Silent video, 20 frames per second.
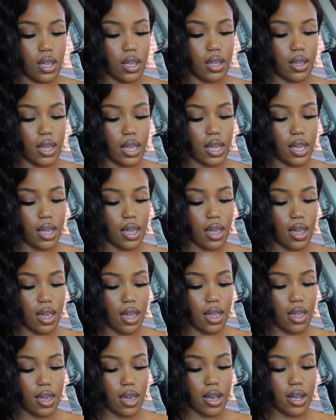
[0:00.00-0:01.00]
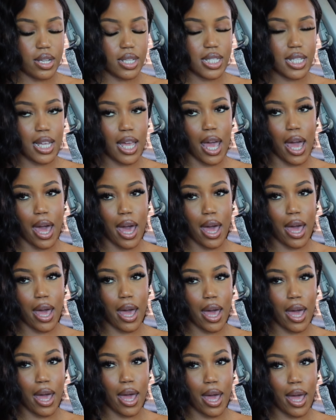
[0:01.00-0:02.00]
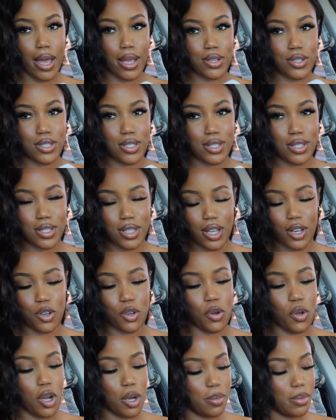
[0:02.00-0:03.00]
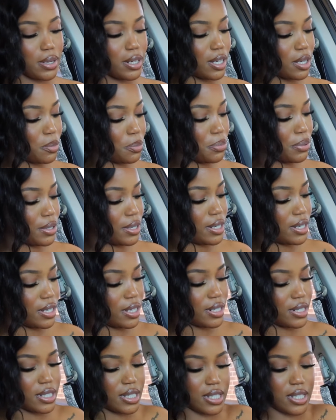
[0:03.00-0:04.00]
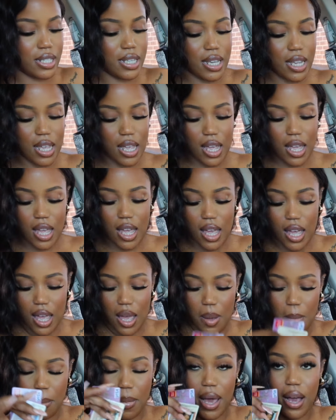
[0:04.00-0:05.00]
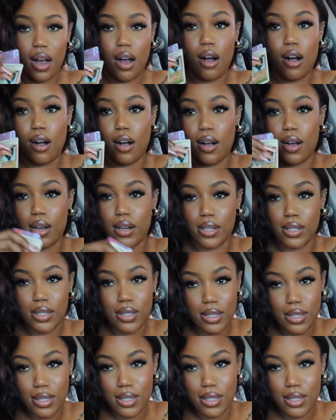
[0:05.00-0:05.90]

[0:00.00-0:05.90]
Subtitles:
Okay, yeah, here's the cash. They normally put my cards